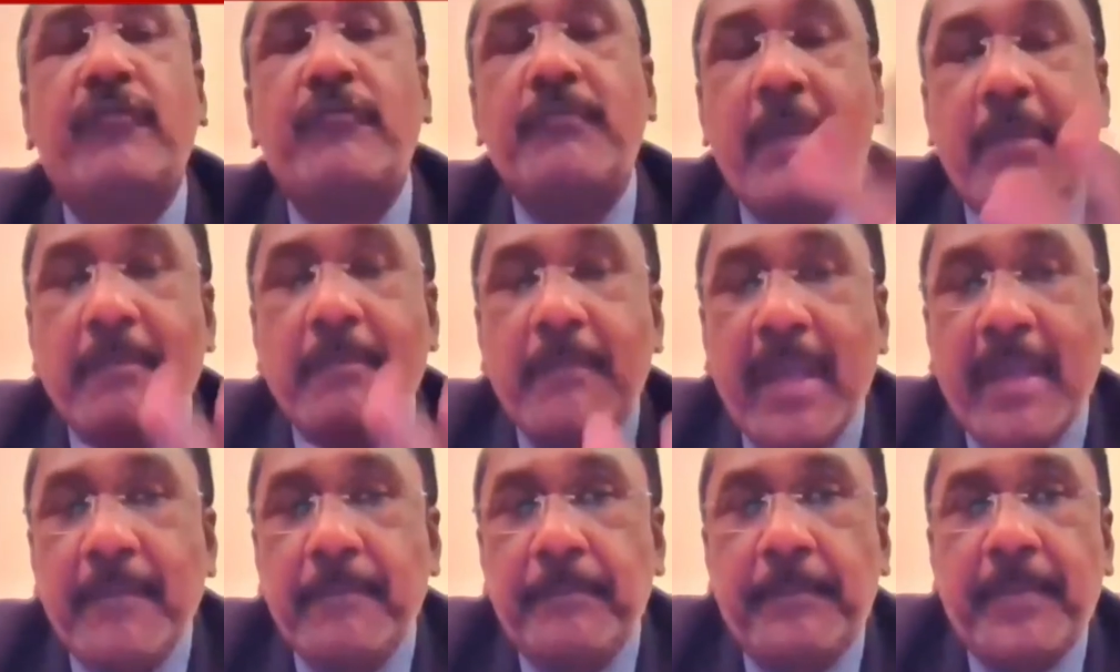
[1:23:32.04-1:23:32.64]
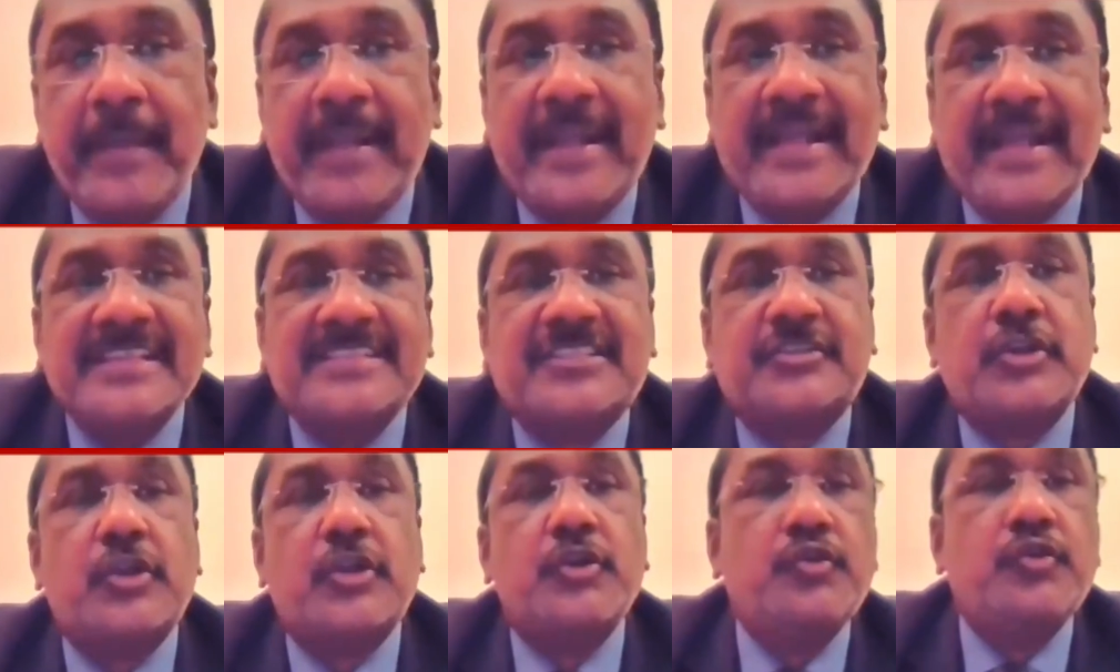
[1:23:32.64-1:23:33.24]
be my
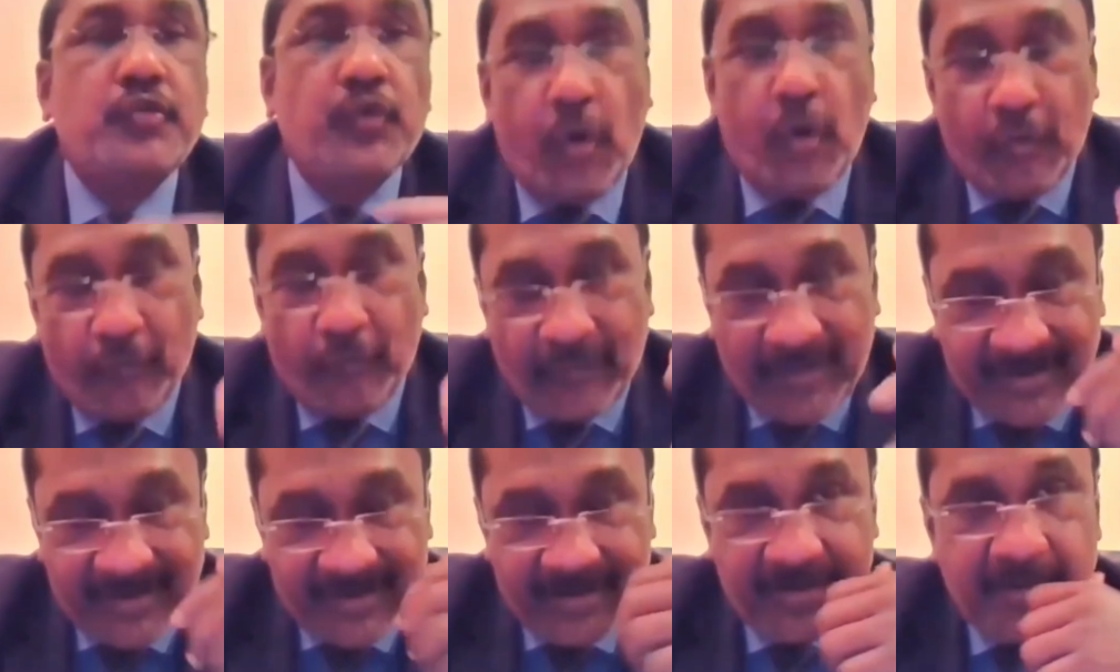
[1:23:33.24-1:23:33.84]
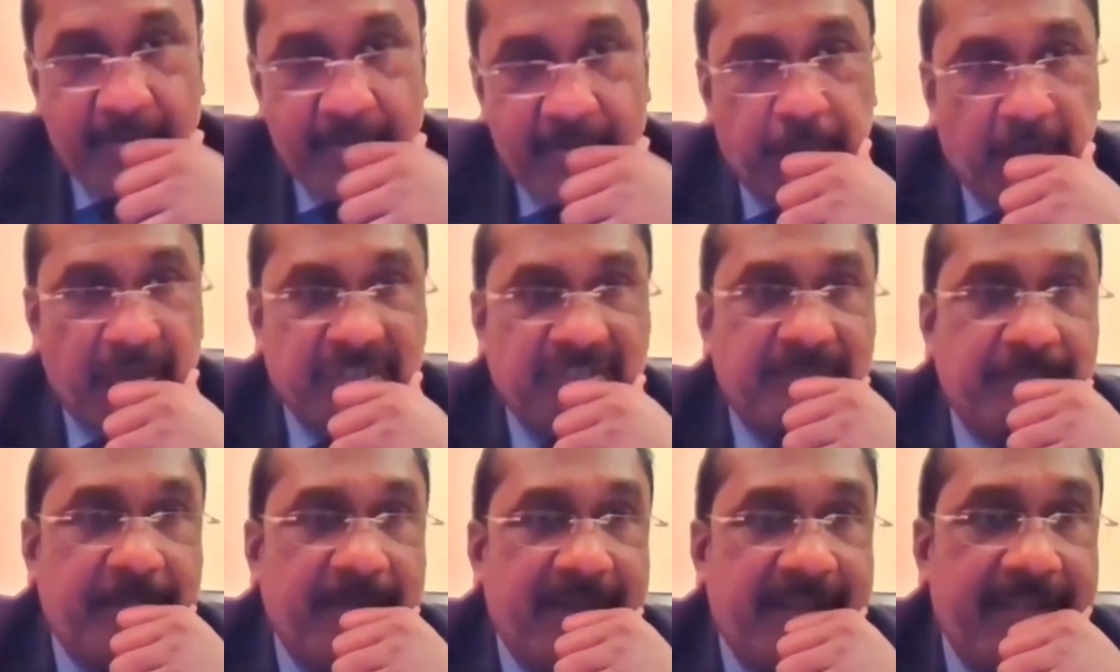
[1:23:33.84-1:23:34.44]
biggest do-over,
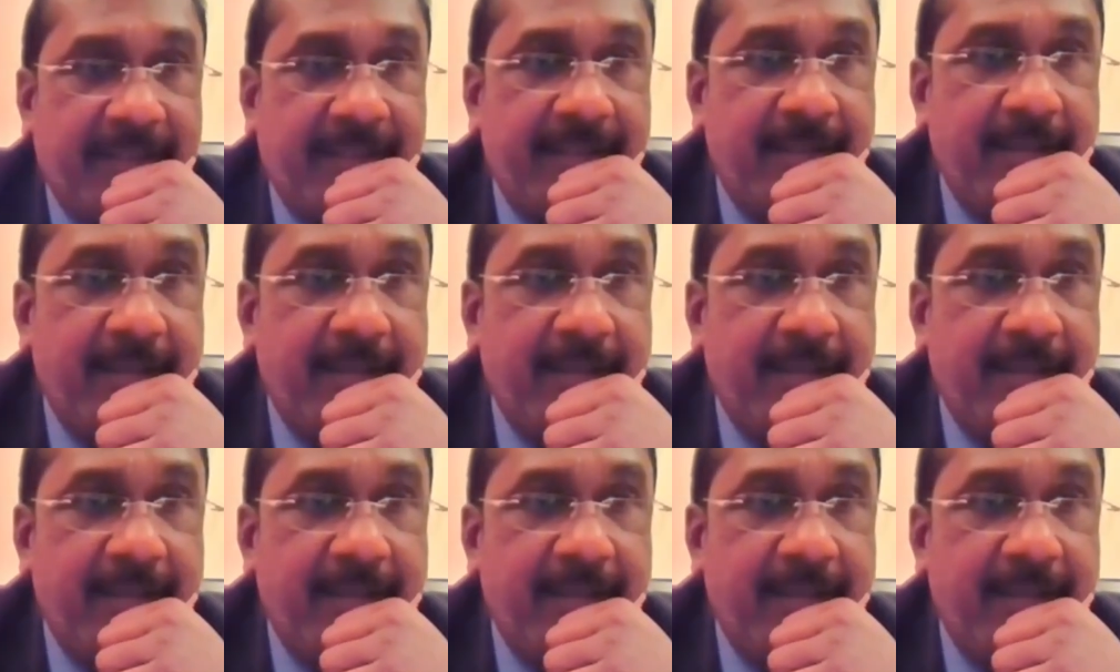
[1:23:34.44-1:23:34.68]
possibly.